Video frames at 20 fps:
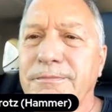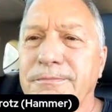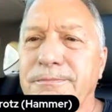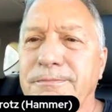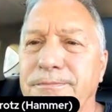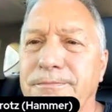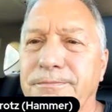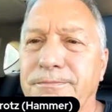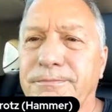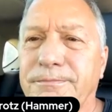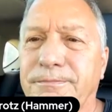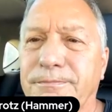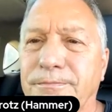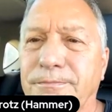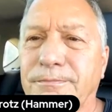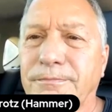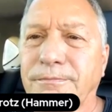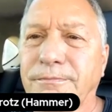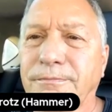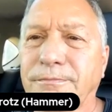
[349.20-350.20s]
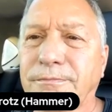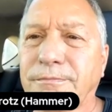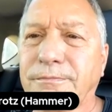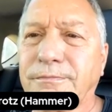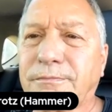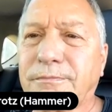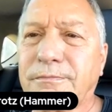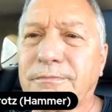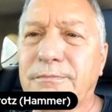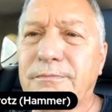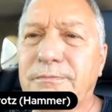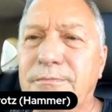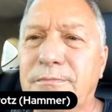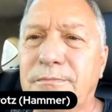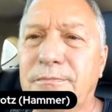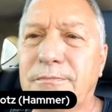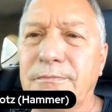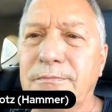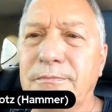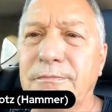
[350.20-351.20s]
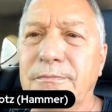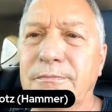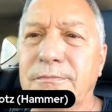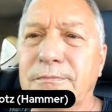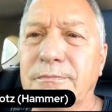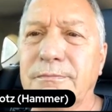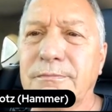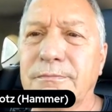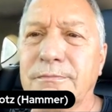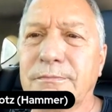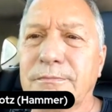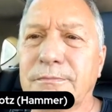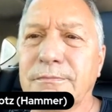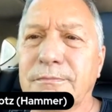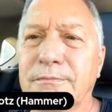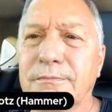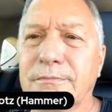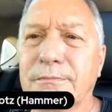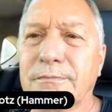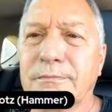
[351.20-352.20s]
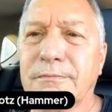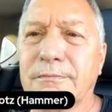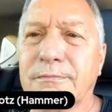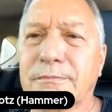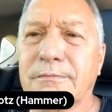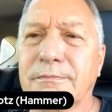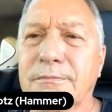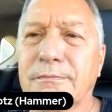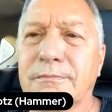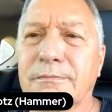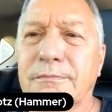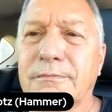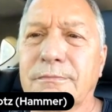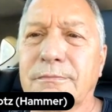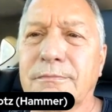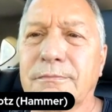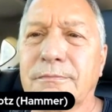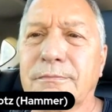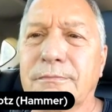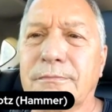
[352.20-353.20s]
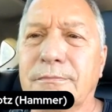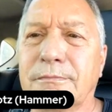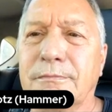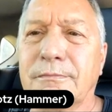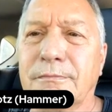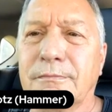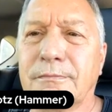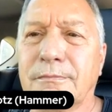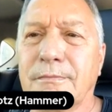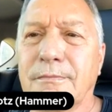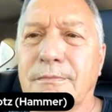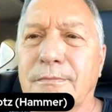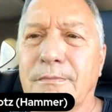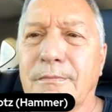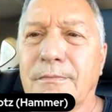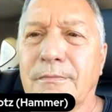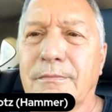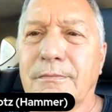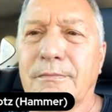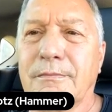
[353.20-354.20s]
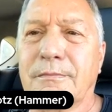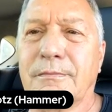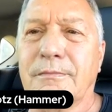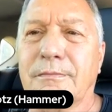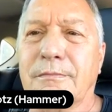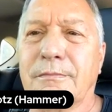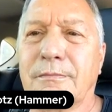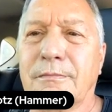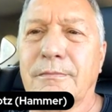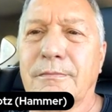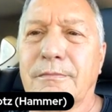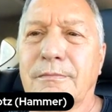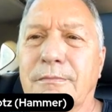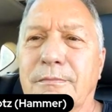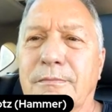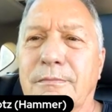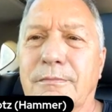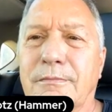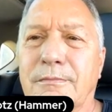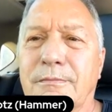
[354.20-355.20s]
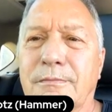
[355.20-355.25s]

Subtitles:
No words are spoken by the person on screen.